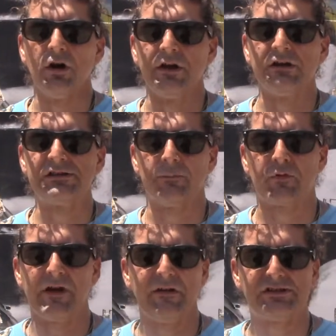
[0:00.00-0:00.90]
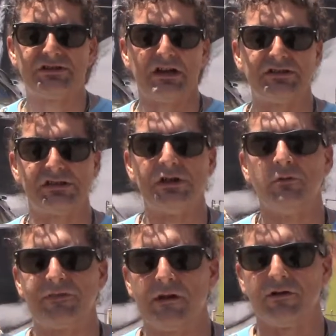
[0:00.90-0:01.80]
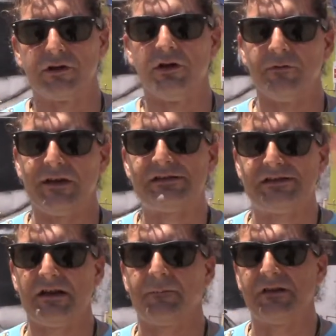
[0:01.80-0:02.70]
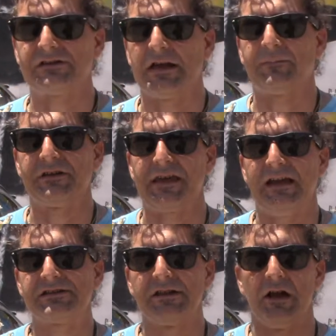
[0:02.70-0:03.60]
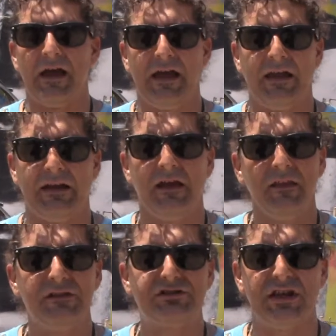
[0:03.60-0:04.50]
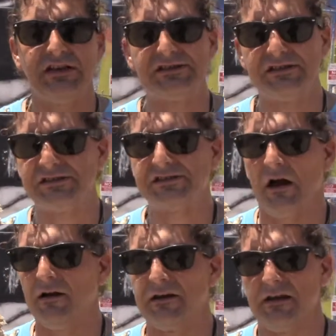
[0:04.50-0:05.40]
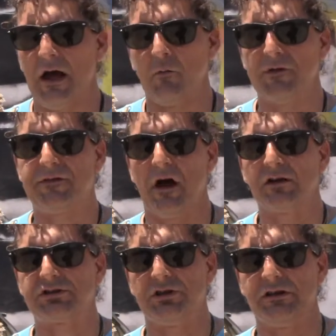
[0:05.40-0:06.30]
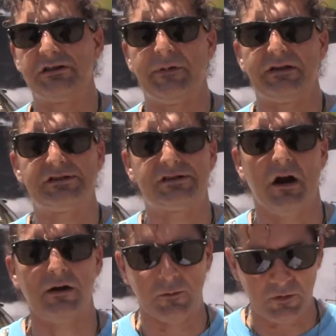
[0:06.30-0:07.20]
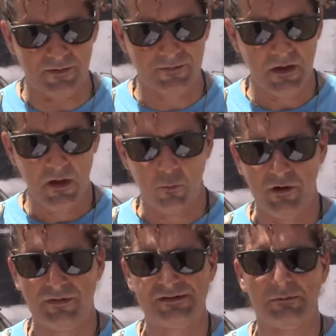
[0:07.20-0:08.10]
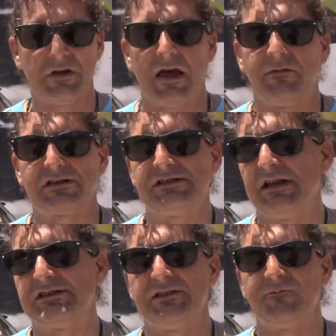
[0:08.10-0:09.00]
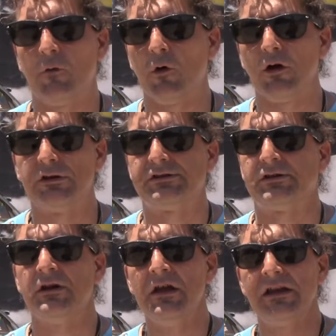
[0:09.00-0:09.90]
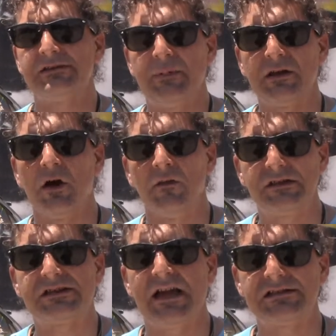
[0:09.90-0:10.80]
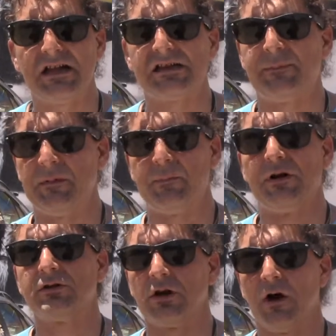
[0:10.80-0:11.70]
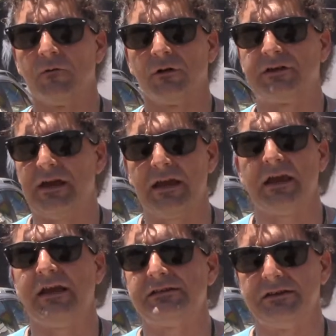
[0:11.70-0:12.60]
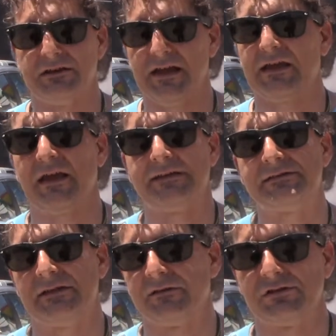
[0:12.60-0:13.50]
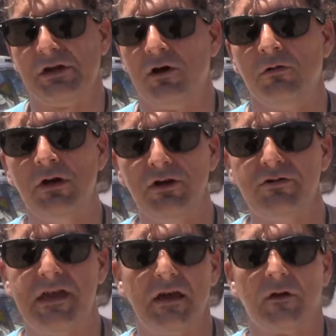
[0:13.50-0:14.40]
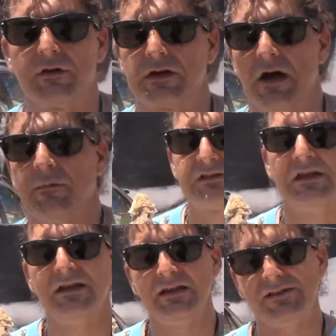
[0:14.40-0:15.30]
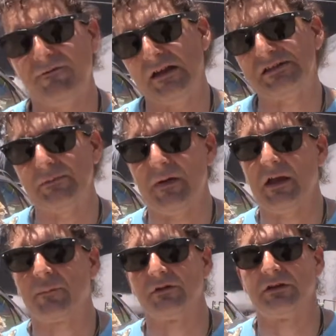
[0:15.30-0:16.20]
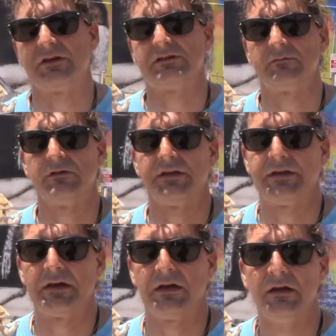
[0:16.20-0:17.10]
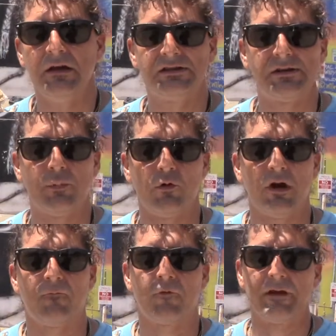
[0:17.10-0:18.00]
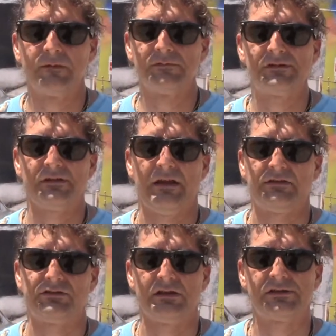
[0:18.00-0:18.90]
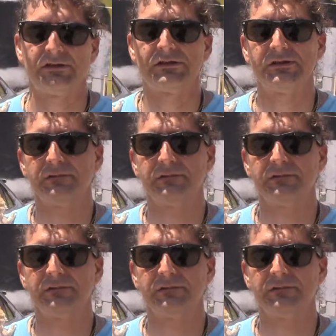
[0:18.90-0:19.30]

Previous lawyers and previous judges knew what they were doing when they set up these types of case law, and the genesis started not with dog shootings, but it started with some kind of excessive force, or this case law has been built over decades and decades, and you can't overcome it. It's fancy paper that doesn't really support our freedoms and justice.